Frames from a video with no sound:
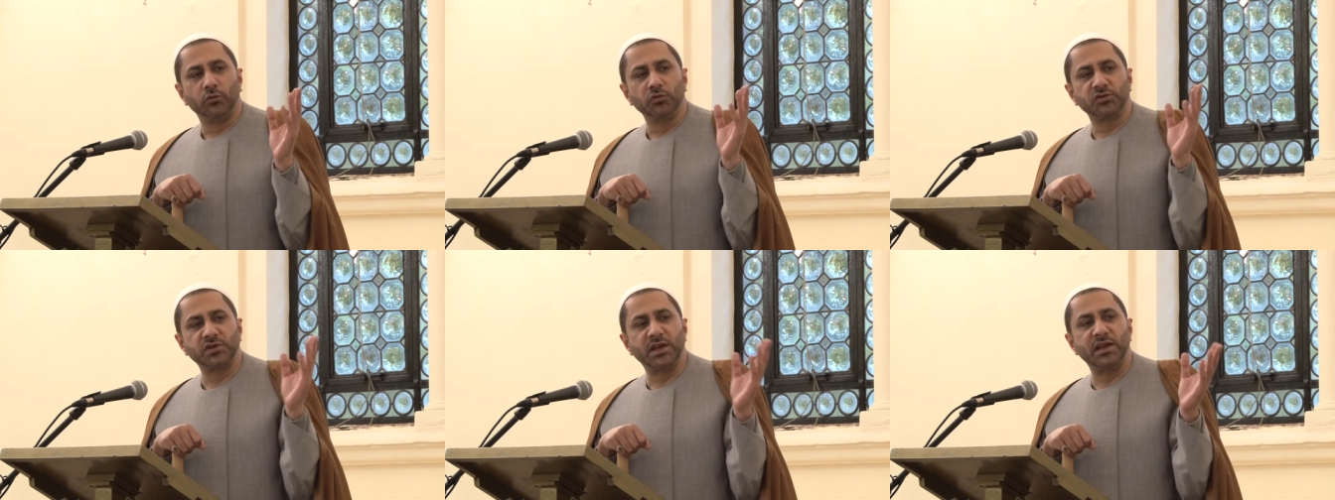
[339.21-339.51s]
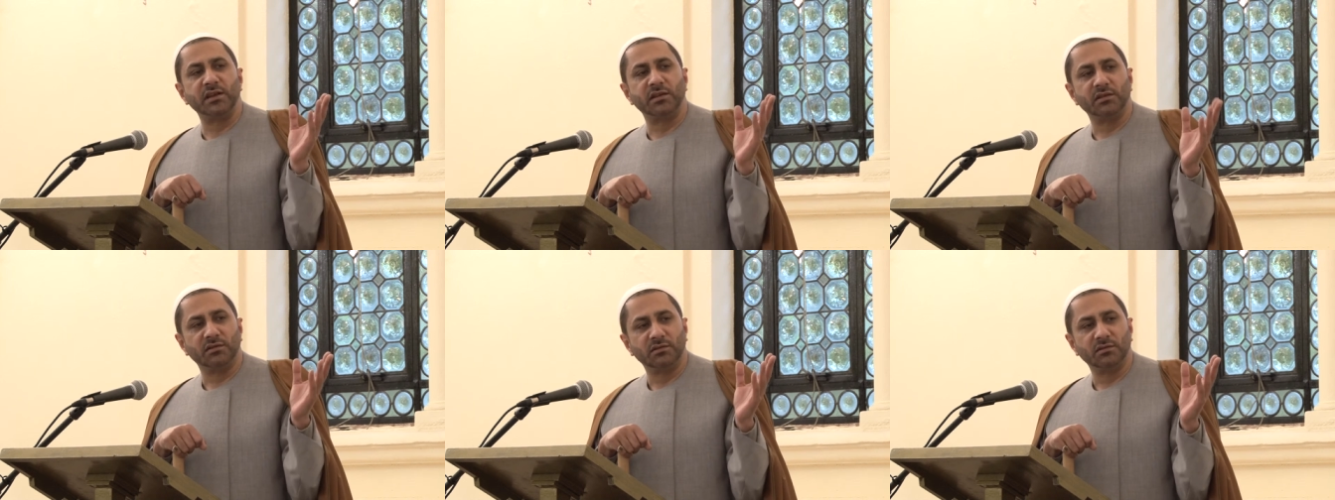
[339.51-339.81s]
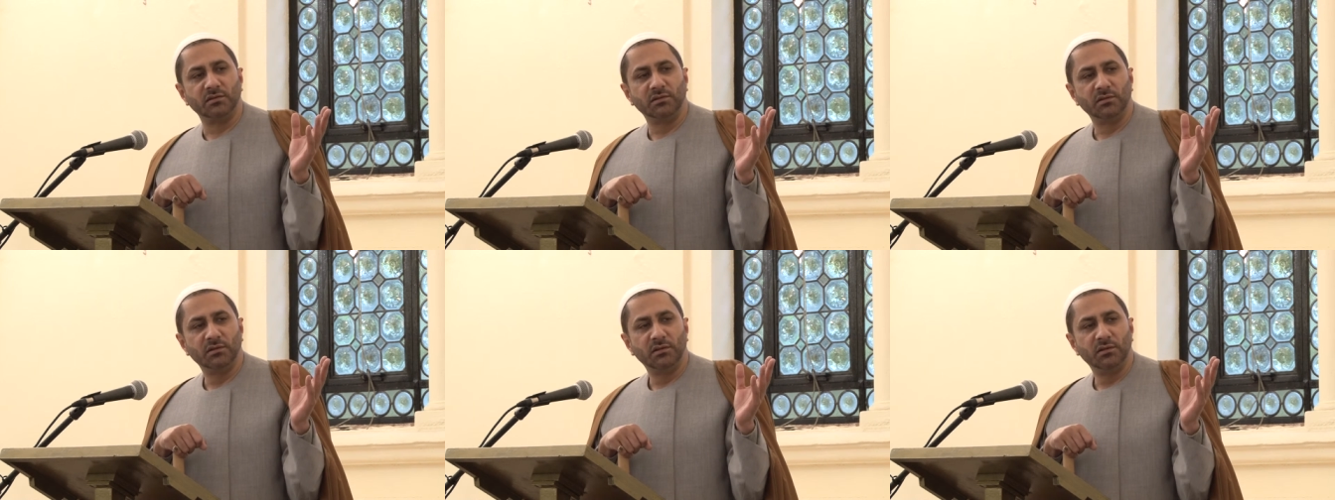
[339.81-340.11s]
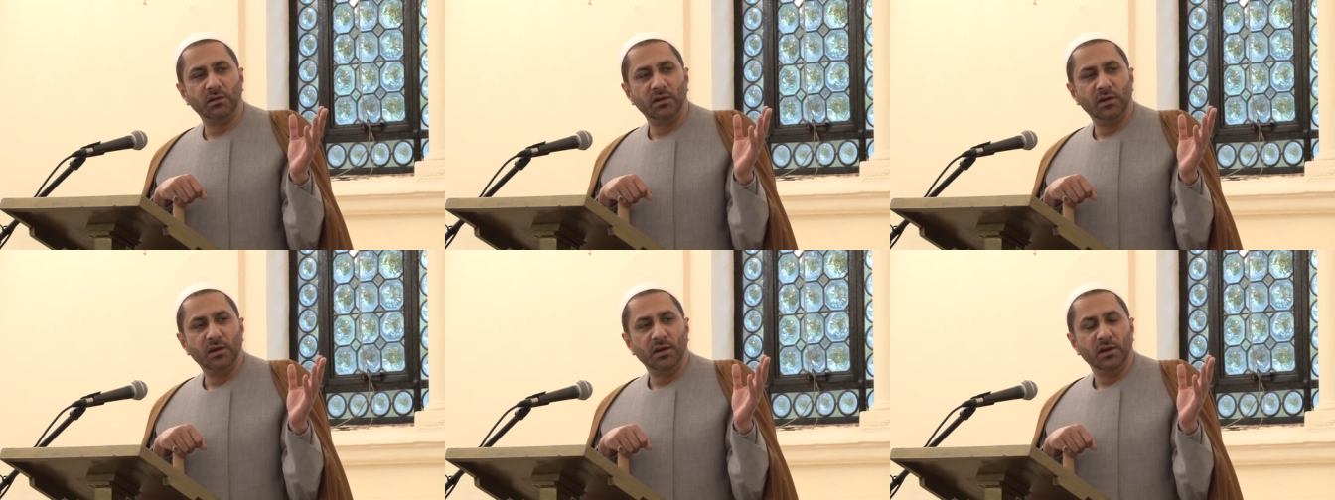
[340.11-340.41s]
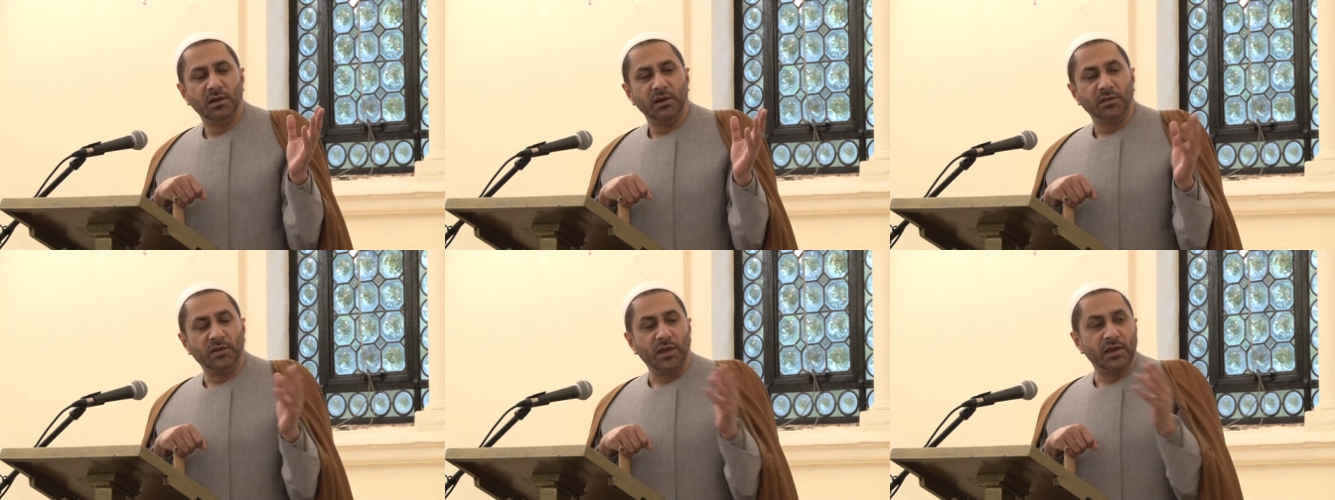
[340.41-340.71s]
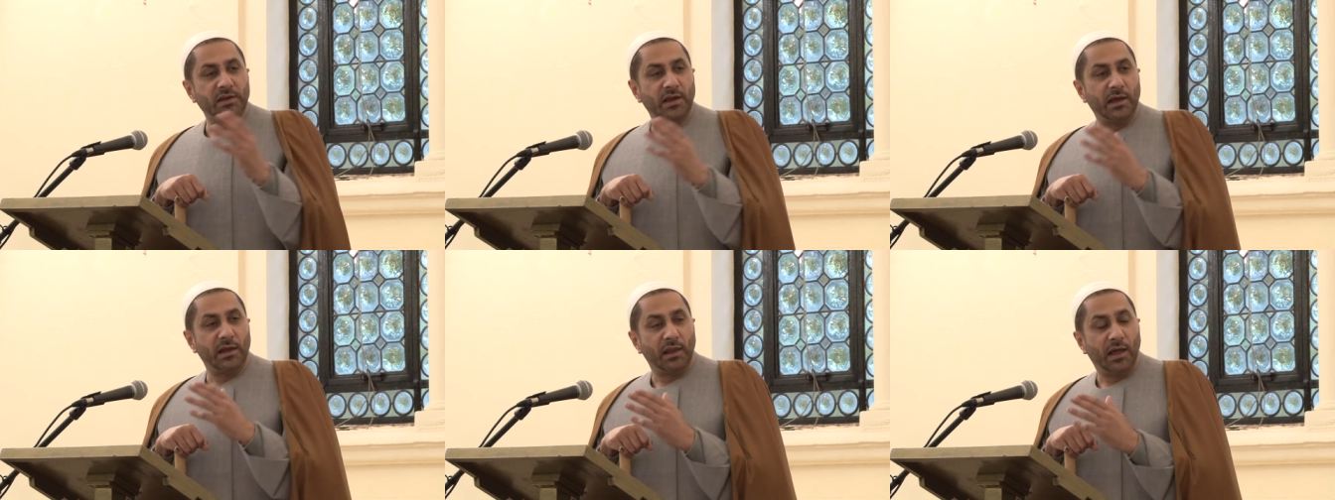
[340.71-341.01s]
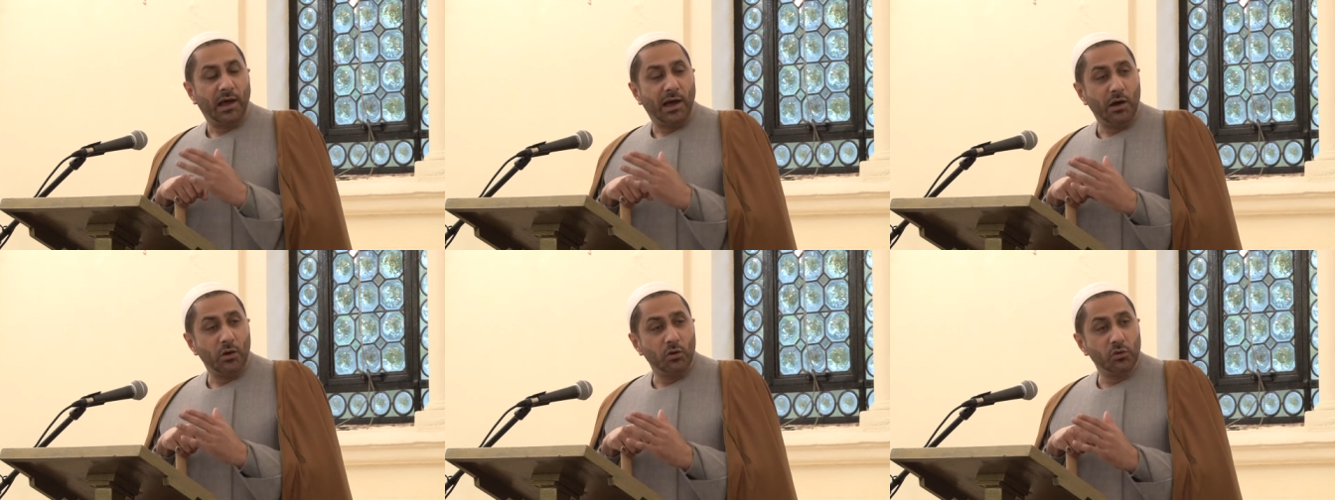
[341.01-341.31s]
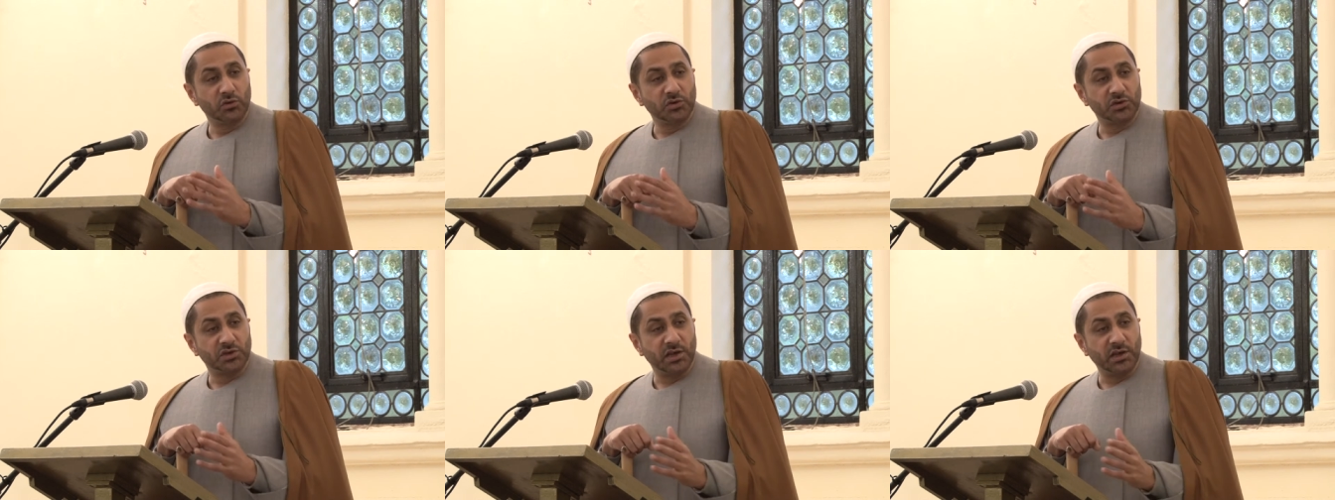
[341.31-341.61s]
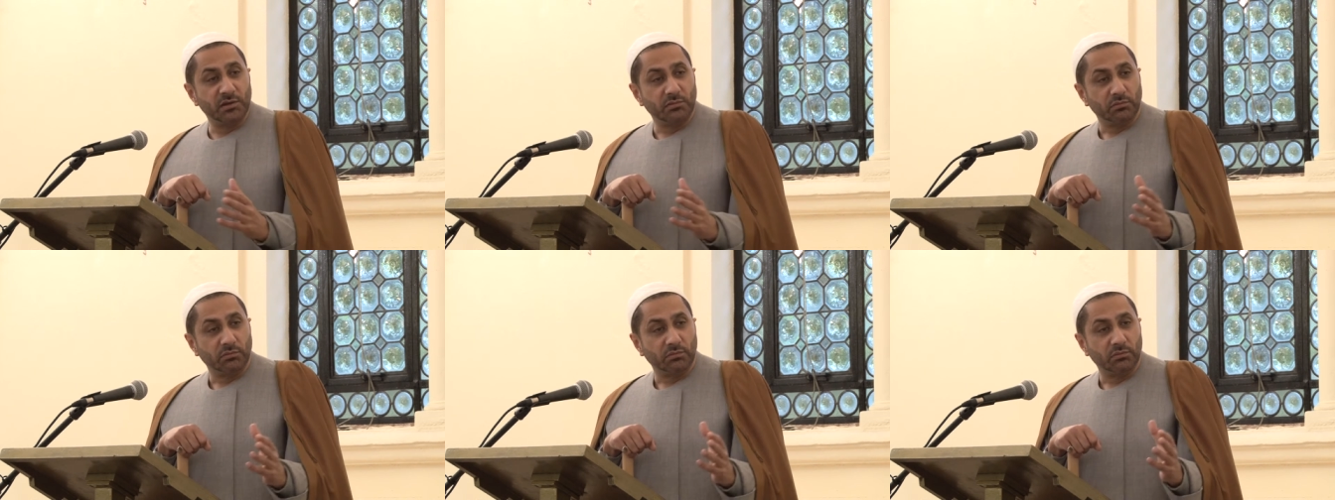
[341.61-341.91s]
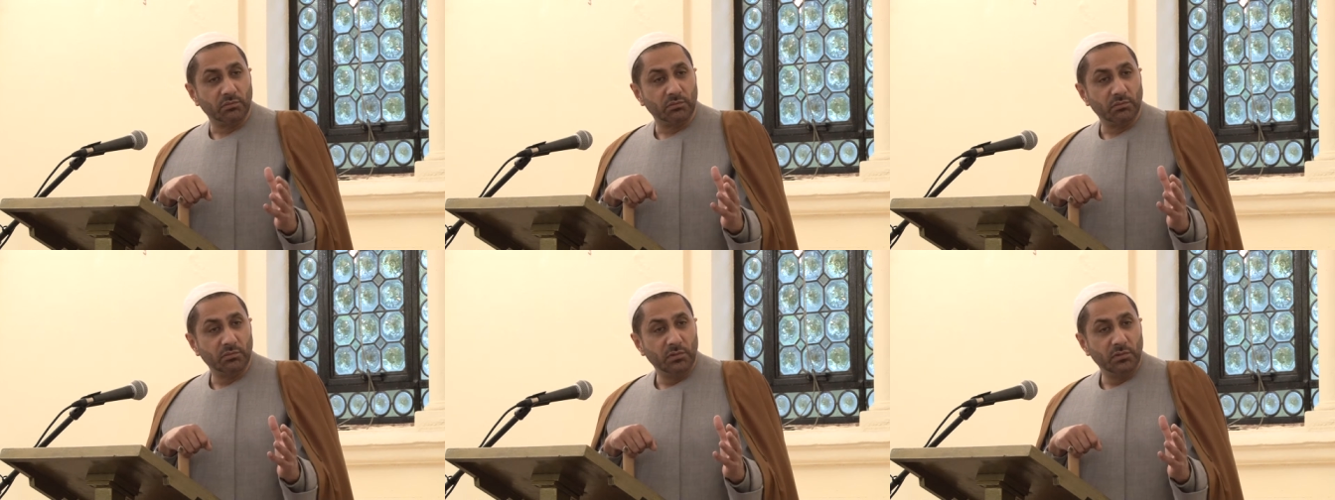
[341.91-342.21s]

Hussein that allows him